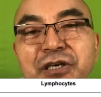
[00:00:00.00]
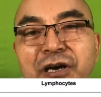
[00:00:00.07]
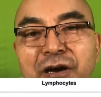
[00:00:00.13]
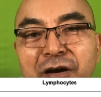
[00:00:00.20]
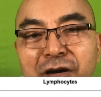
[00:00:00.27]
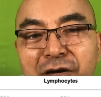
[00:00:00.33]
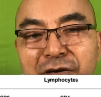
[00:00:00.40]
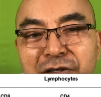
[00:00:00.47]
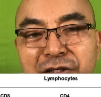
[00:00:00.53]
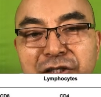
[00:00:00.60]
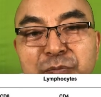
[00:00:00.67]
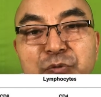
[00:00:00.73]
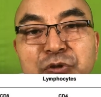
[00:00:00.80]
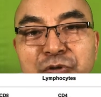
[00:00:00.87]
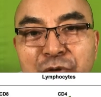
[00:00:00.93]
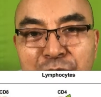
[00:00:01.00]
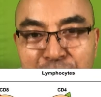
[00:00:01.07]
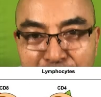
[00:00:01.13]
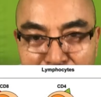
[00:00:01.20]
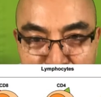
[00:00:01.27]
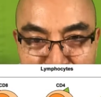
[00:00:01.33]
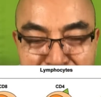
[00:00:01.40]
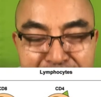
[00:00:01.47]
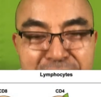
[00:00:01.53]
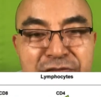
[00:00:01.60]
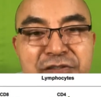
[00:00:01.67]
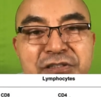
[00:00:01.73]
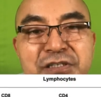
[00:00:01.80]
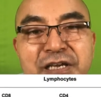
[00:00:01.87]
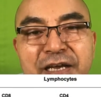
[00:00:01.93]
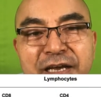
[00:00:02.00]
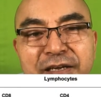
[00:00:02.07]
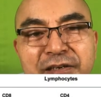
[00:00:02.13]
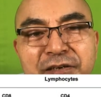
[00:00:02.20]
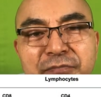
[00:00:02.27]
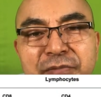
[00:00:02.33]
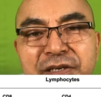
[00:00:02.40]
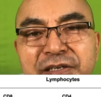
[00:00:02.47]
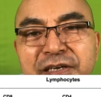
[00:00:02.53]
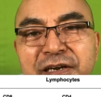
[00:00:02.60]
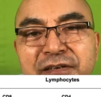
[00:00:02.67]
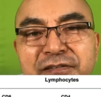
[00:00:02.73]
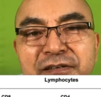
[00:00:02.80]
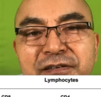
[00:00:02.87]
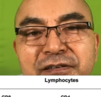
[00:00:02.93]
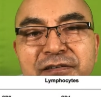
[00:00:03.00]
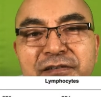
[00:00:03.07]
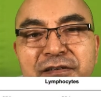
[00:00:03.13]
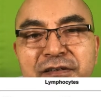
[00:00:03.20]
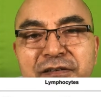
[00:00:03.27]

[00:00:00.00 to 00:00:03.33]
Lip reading: immunoglobulins and many other